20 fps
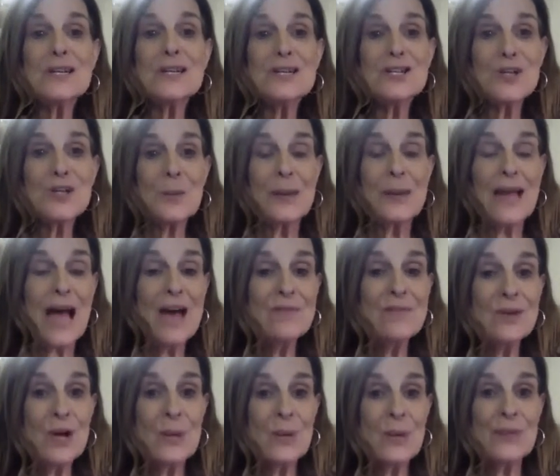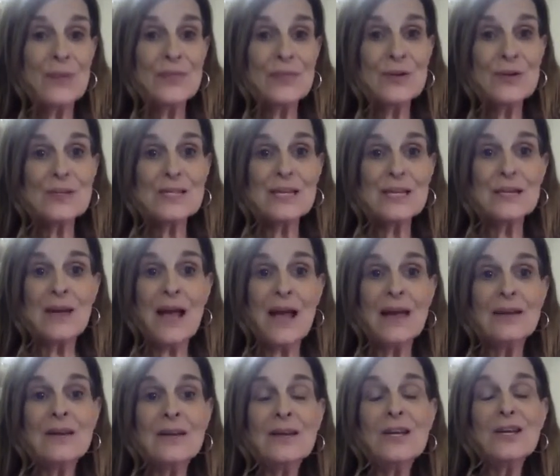so we have an open Thursday
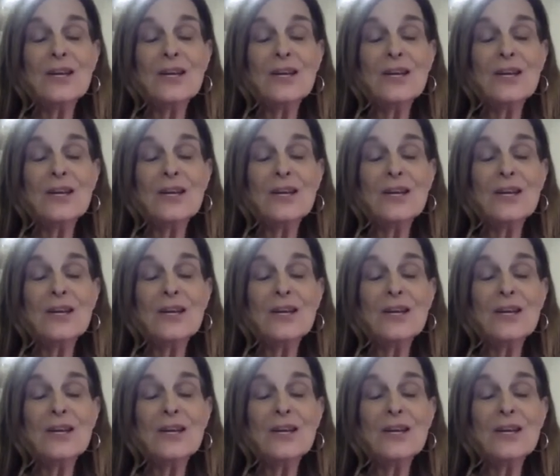night.